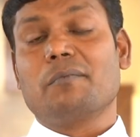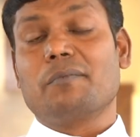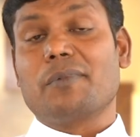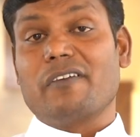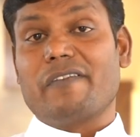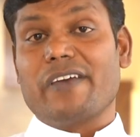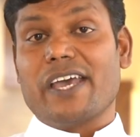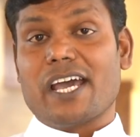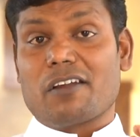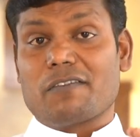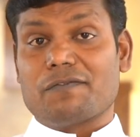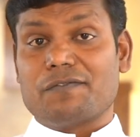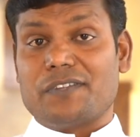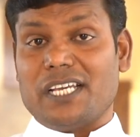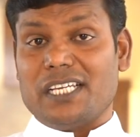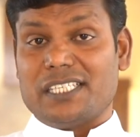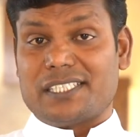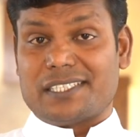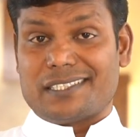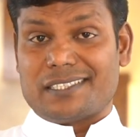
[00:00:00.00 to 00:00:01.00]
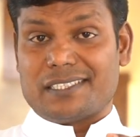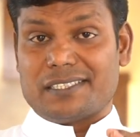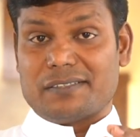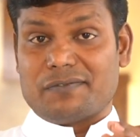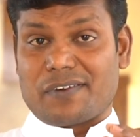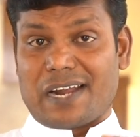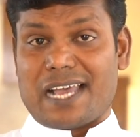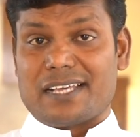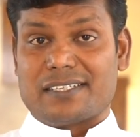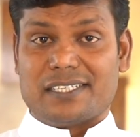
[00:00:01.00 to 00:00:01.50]
Beware of these
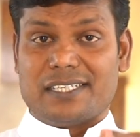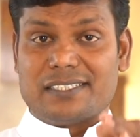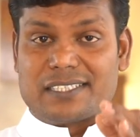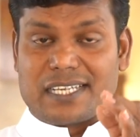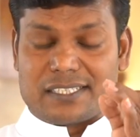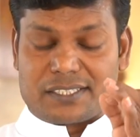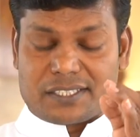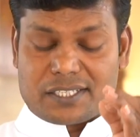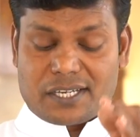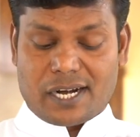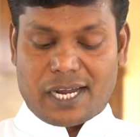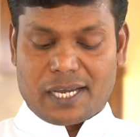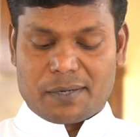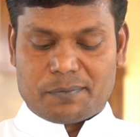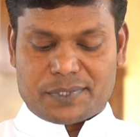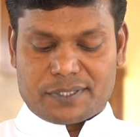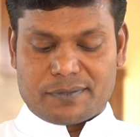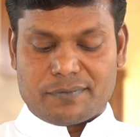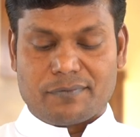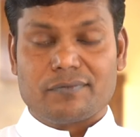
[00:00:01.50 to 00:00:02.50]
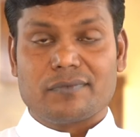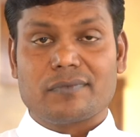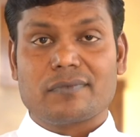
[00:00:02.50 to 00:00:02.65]
Pharisees and scribes.